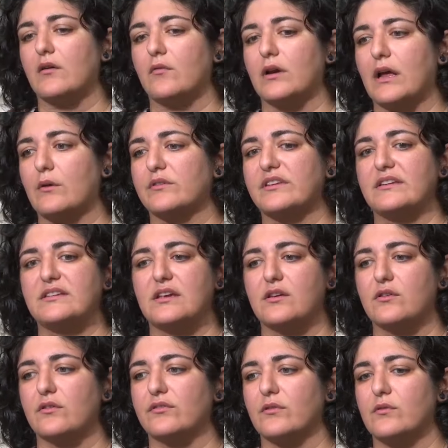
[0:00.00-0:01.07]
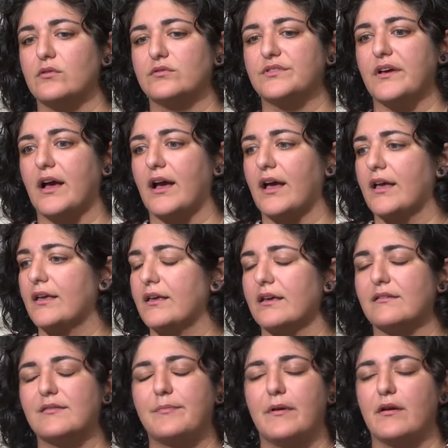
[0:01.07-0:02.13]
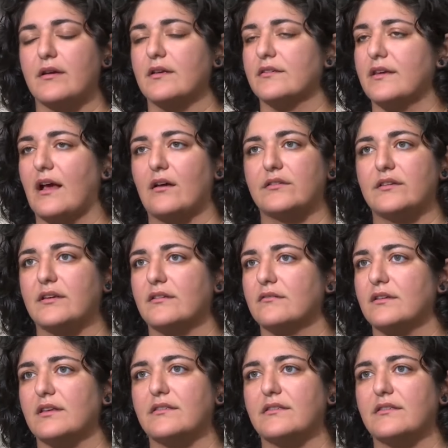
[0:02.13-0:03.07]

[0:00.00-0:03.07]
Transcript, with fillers: When I was 18 years old, I experienced housing